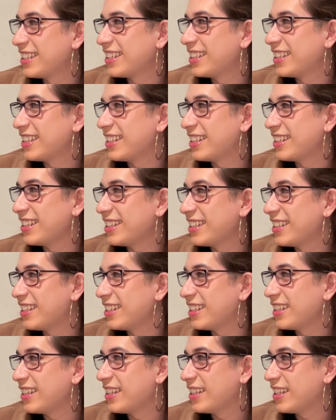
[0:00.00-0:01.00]

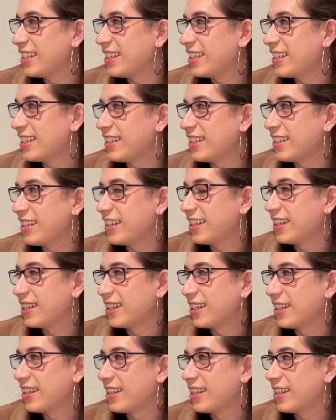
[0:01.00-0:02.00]

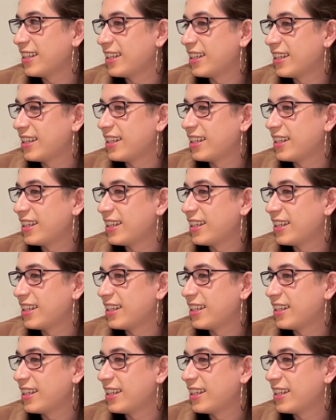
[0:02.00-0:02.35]
(not speaking)